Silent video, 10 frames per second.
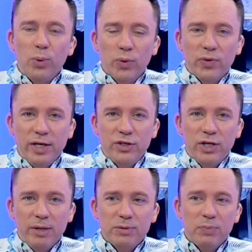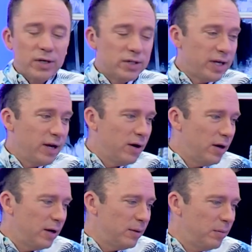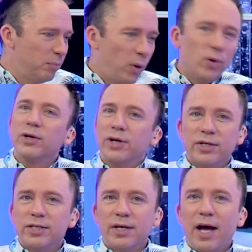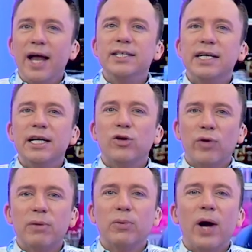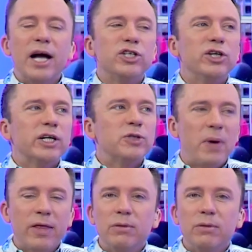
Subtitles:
board these ships, because they are bonkers and incredible, as you'd expect